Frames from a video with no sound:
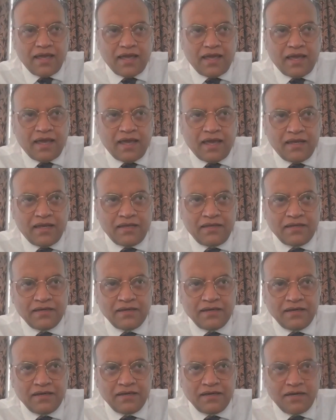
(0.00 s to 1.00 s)
And
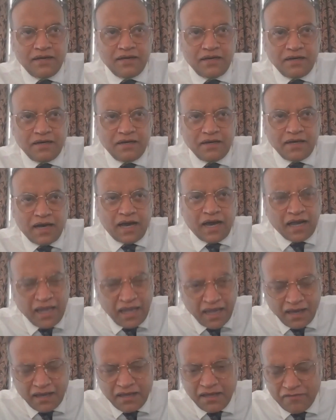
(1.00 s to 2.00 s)
a
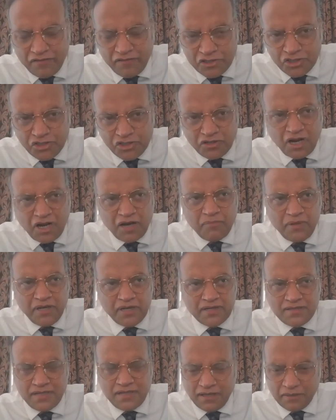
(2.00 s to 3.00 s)
caregiver should not be
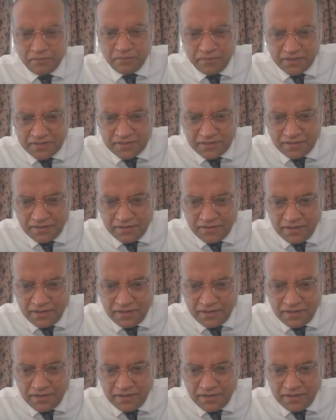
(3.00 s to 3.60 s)
a single person.